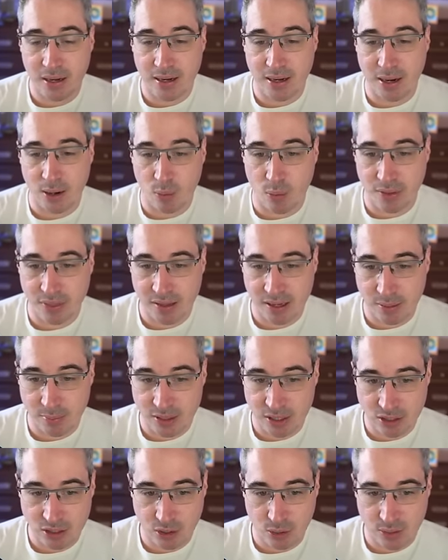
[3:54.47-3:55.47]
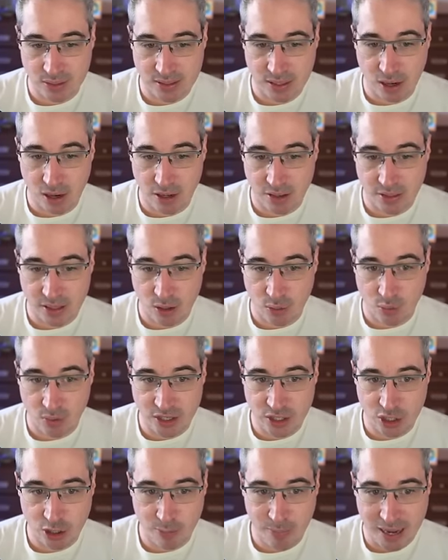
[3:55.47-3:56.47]
Now, one thing I'm going to do is on the
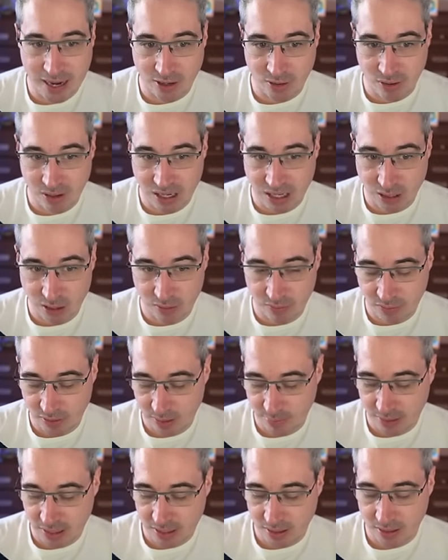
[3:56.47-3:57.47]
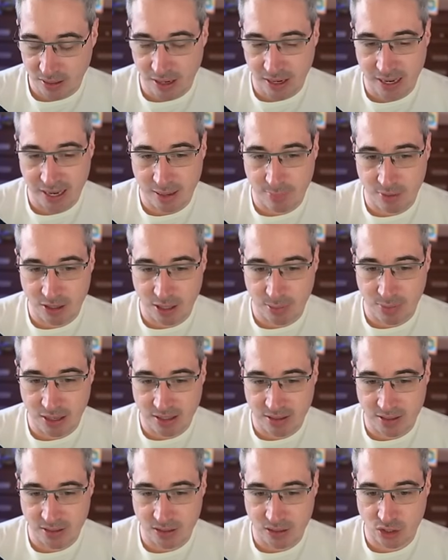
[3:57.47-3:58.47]
original background color for the button, I am going to
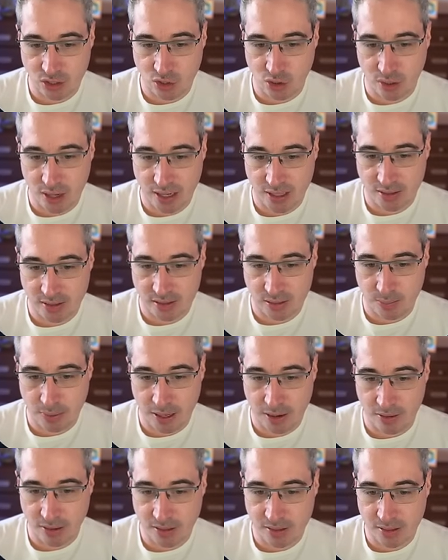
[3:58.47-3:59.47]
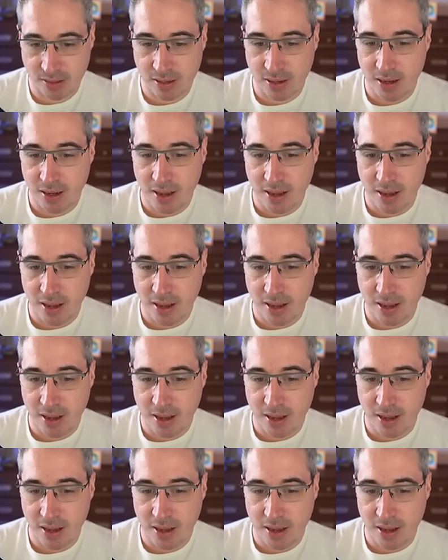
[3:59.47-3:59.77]
make this transparent.